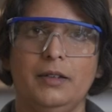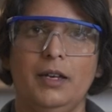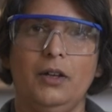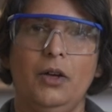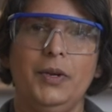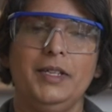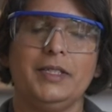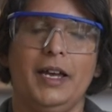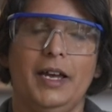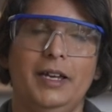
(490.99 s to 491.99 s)
And always
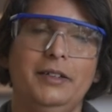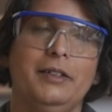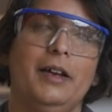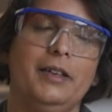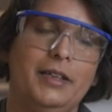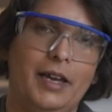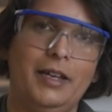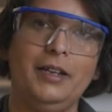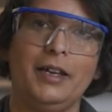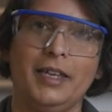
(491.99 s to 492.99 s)
add,
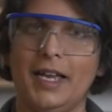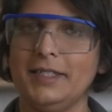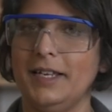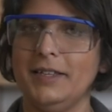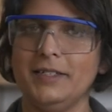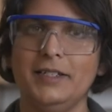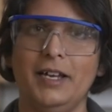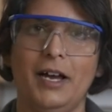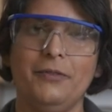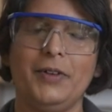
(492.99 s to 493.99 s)
again, I can't say this
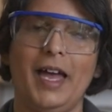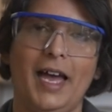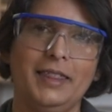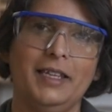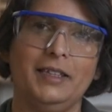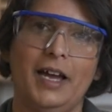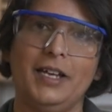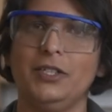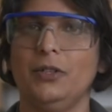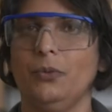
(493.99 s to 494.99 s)
enough, add the lye
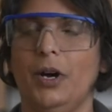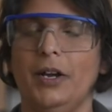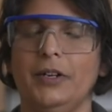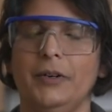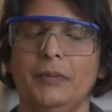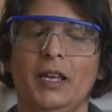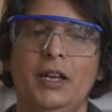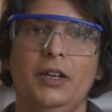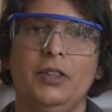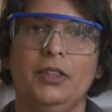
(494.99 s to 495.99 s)
to the water.
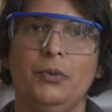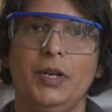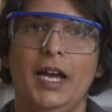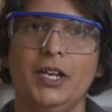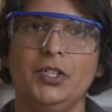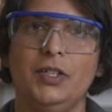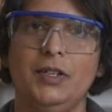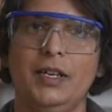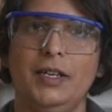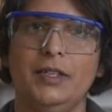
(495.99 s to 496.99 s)
The
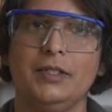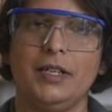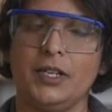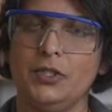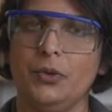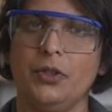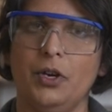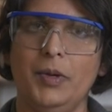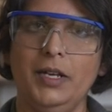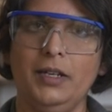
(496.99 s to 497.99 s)
reaction is
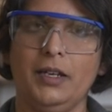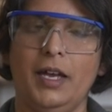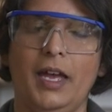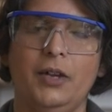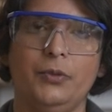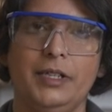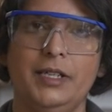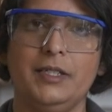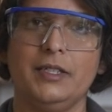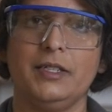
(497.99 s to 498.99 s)
exothermic and
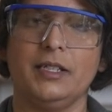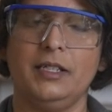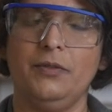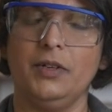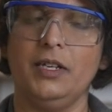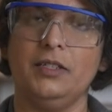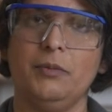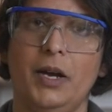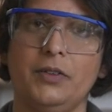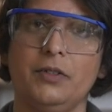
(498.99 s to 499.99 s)
releases a significant
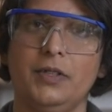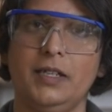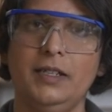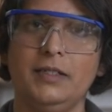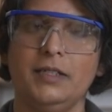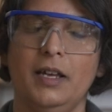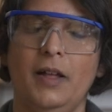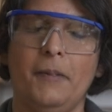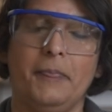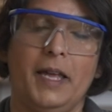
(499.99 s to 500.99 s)
amount of heat
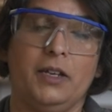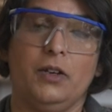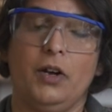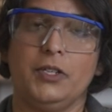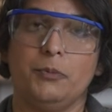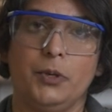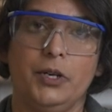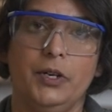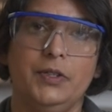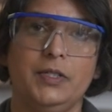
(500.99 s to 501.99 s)
that can cause
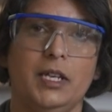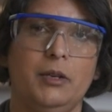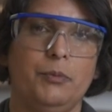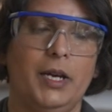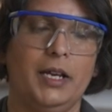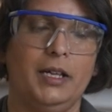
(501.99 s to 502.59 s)
burns, it can break